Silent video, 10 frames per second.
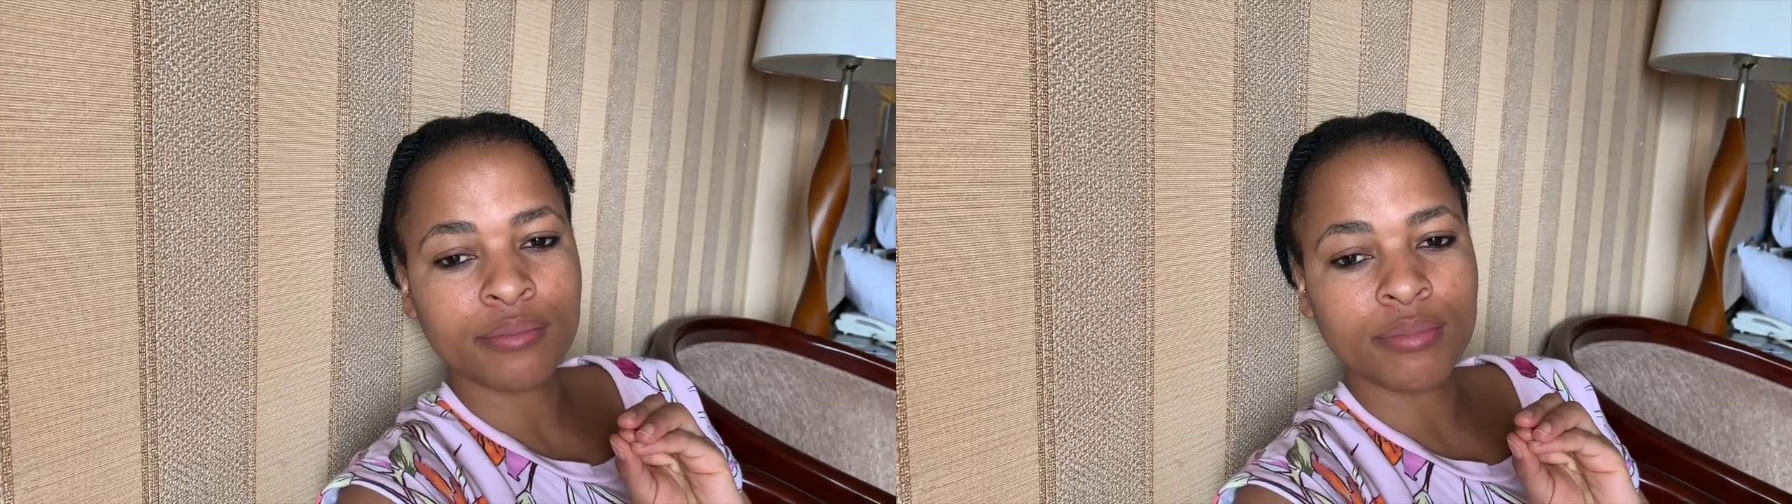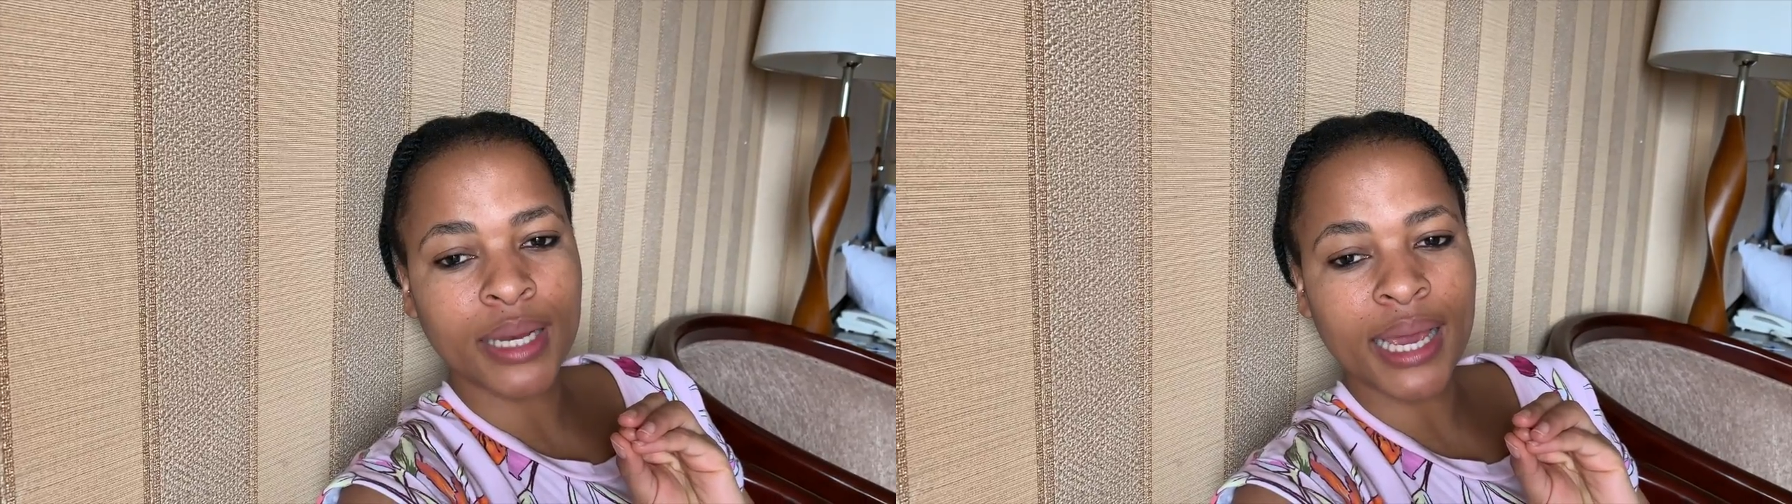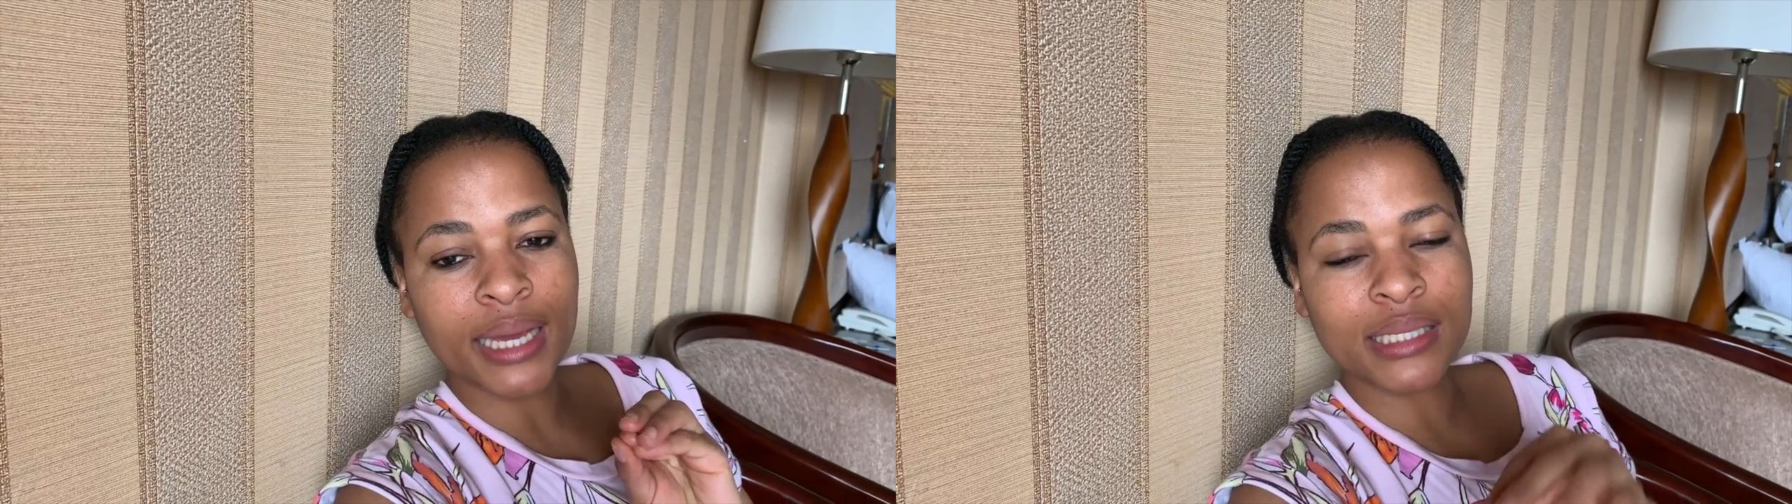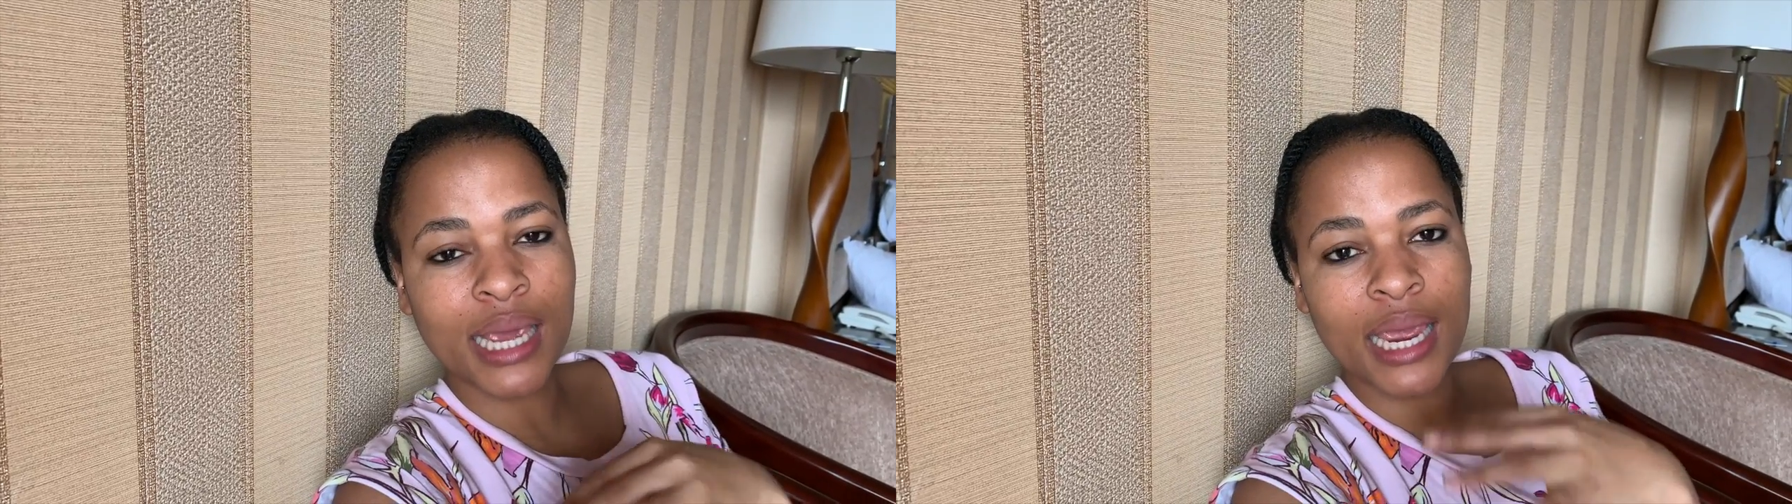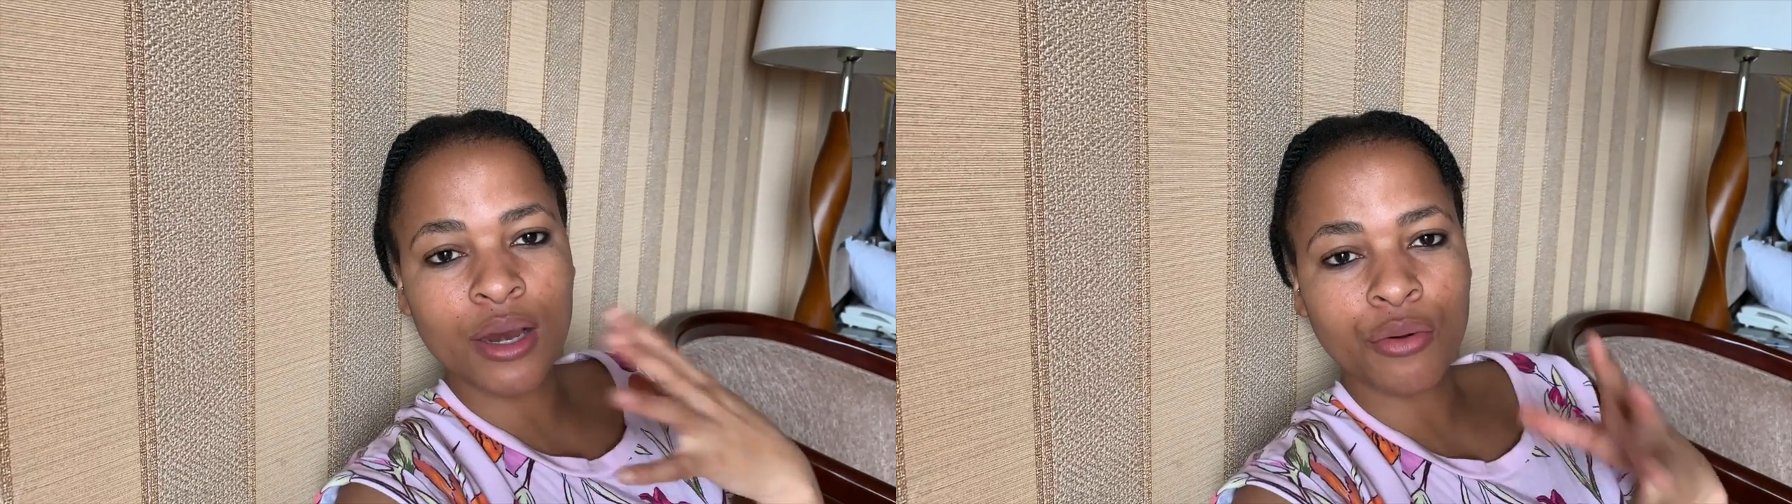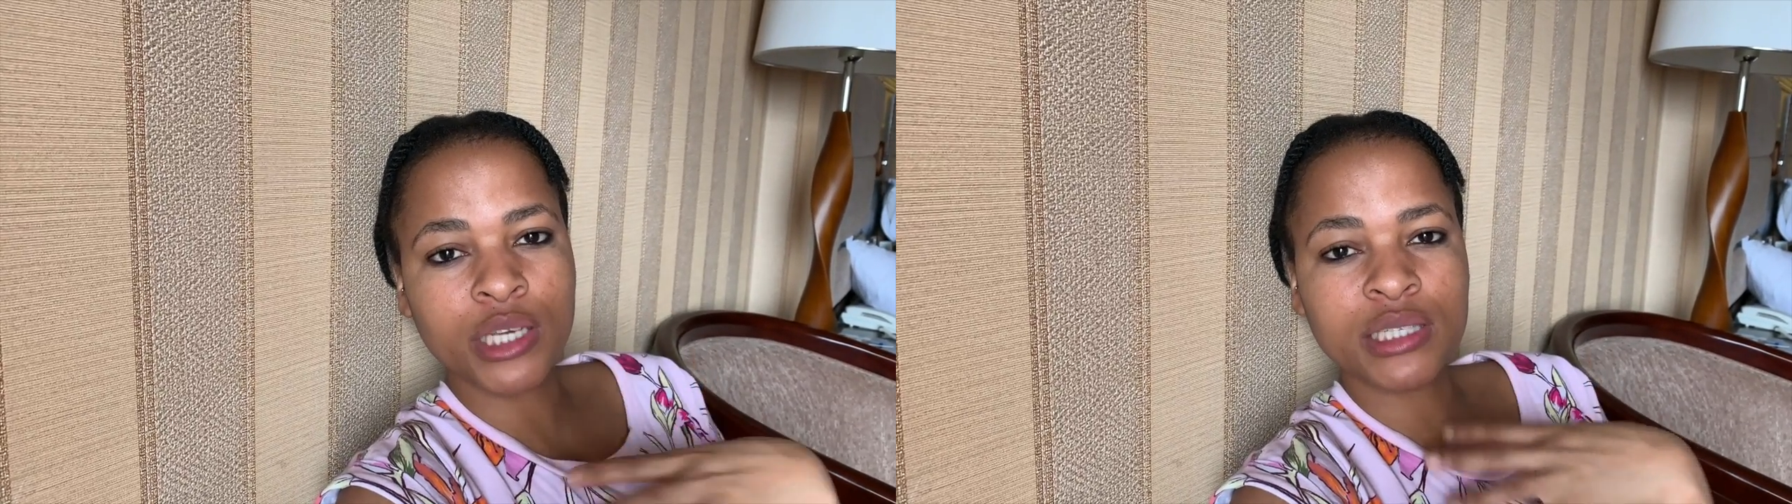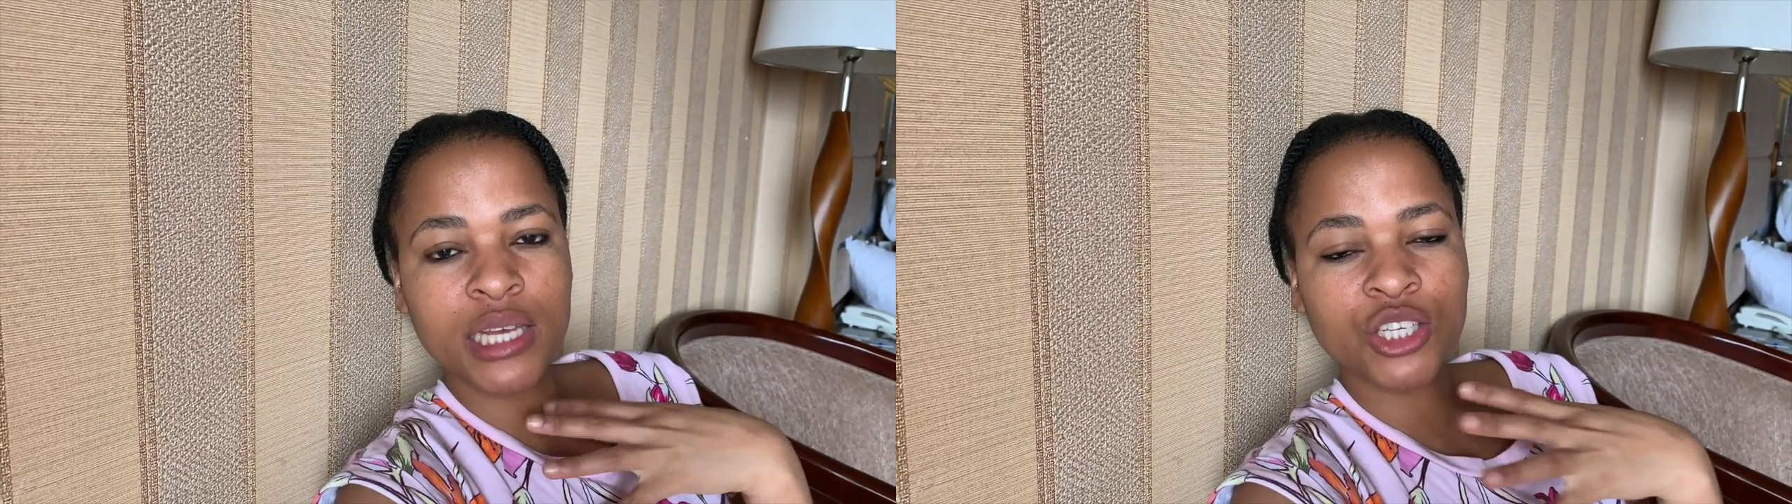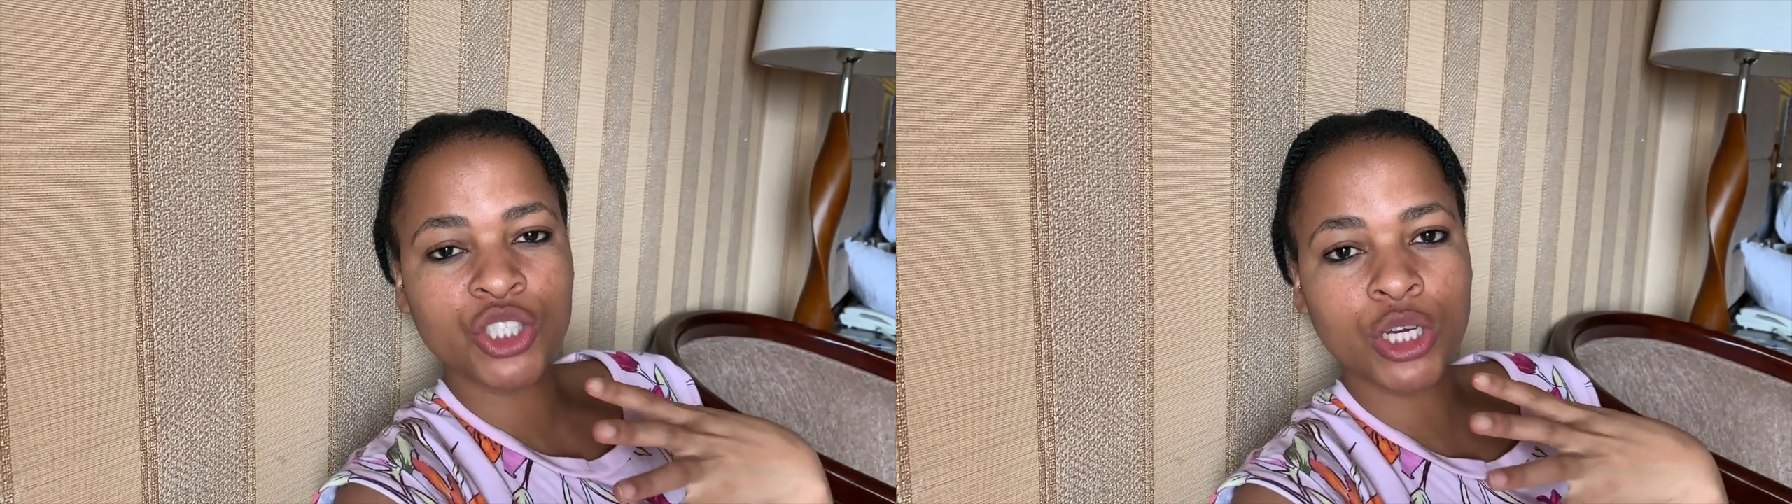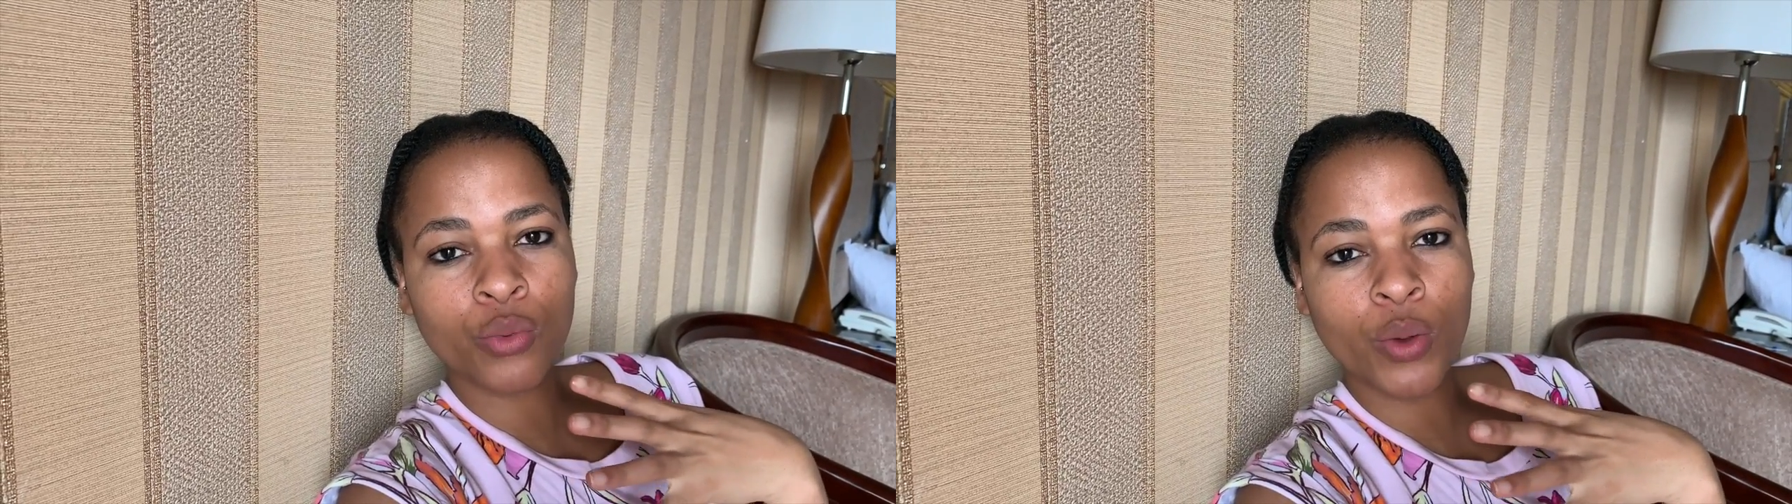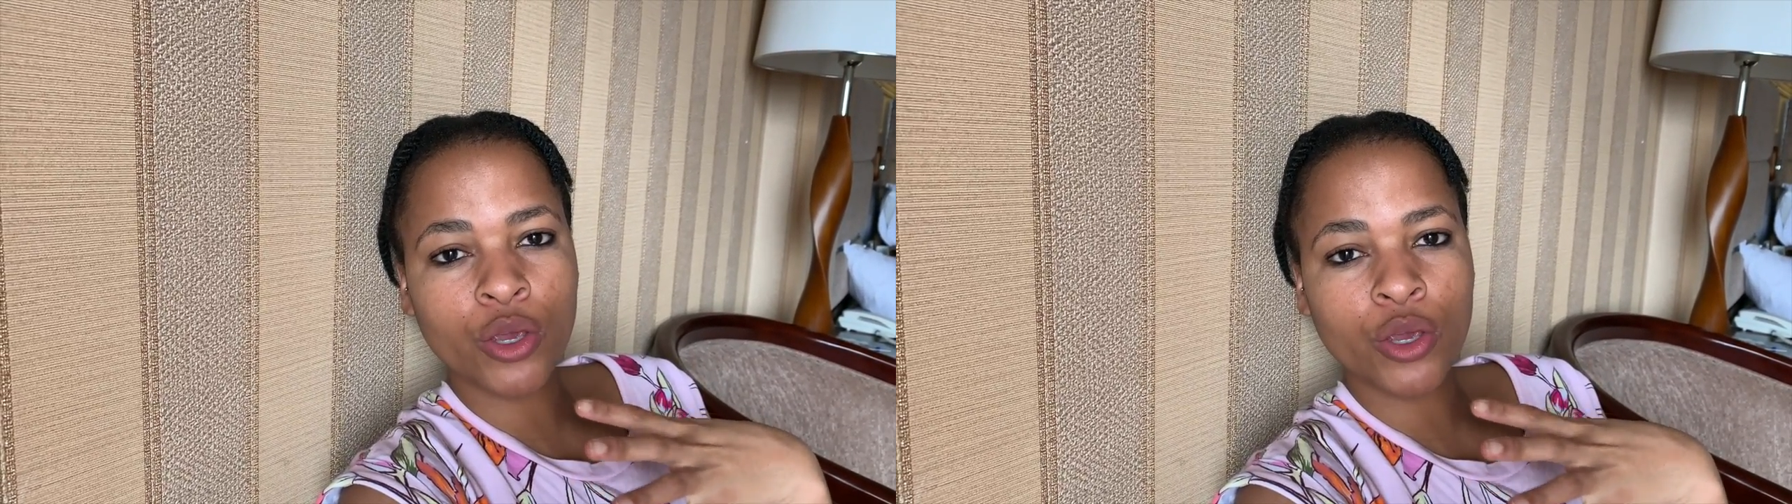like a tailoring section where